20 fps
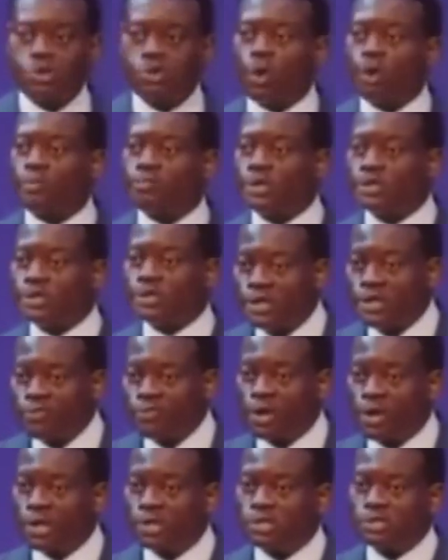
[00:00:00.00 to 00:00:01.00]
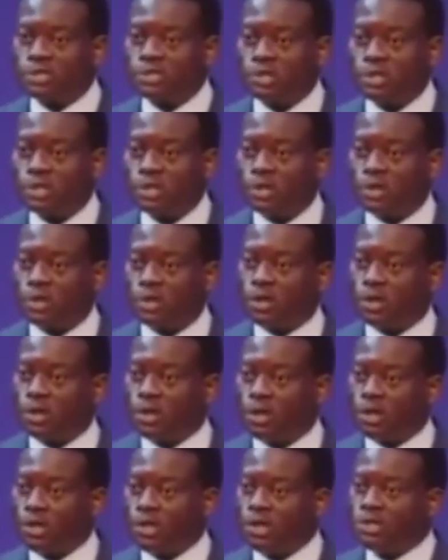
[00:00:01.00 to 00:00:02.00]
of the deliverance
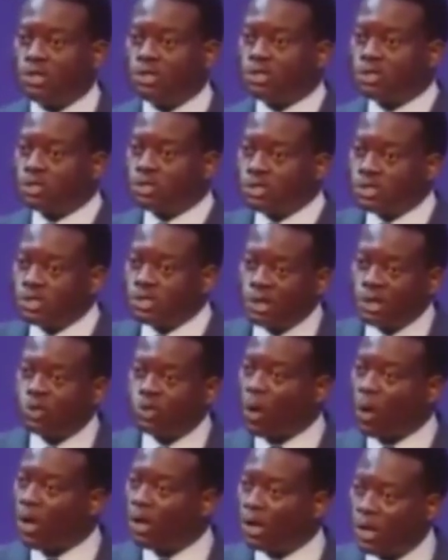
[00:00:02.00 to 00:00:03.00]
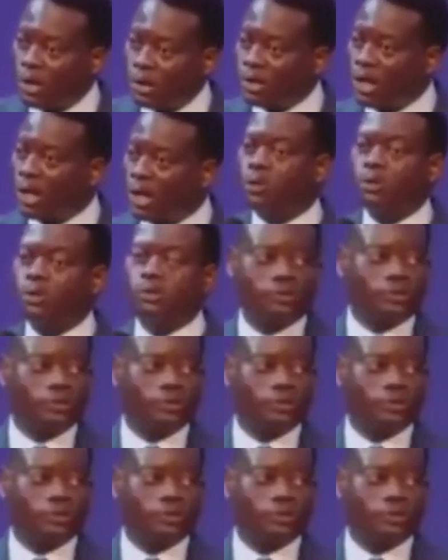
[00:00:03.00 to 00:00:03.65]
is sexual intercourse.